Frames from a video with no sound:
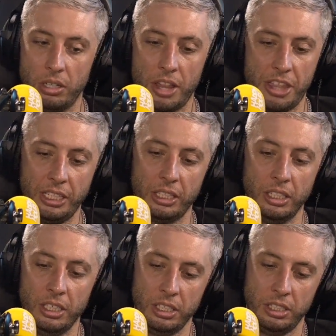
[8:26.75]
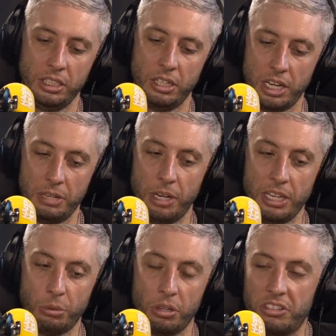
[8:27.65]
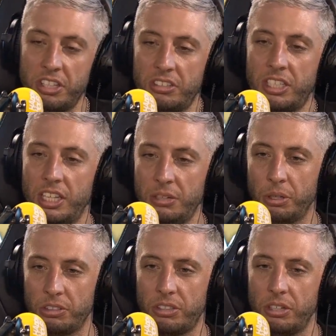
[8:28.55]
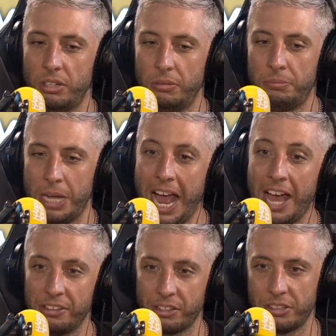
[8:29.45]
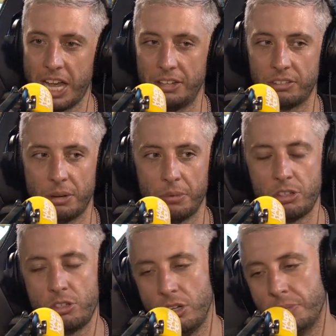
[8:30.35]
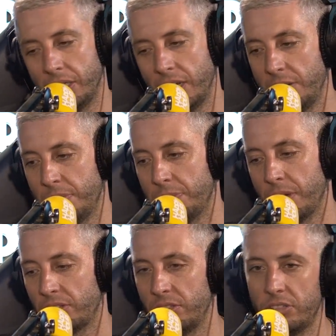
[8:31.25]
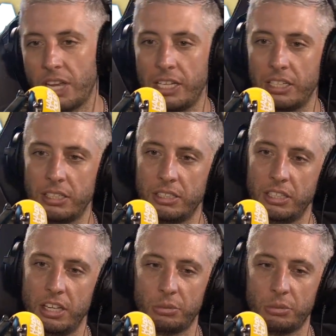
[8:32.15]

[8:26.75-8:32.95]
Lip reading: I think he wants to be a hands-on dad, so I'm assuming that he'd be the person who'd take his